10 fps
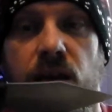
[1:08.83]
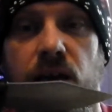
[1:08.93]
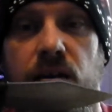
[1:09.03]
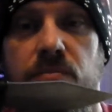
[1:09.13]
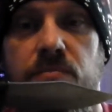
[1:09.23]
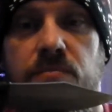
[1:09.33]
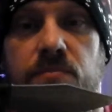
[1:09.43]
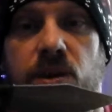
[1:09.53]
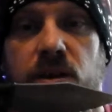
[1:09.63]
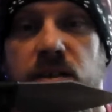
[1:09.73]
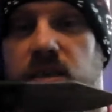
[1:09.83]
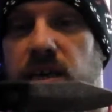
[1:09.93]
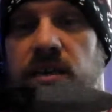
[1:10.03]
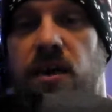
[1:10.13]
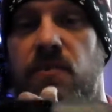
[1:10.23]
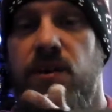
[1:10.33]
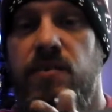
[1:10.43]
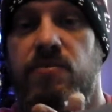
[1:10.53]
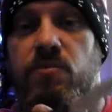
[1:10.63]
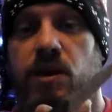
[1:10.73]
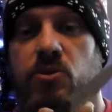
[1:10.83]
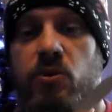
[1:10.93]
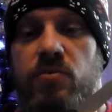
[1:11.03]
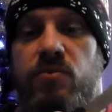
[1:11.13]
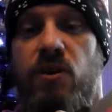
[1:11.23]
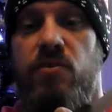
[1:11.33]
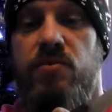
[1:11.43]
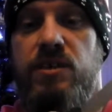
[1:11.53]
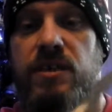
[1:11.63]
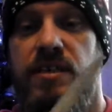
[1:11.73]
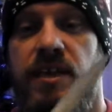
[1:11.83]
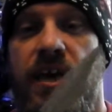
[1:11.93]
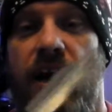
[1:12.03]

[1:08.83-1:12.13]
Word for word: Um, like I said, I've had it for about 25 years.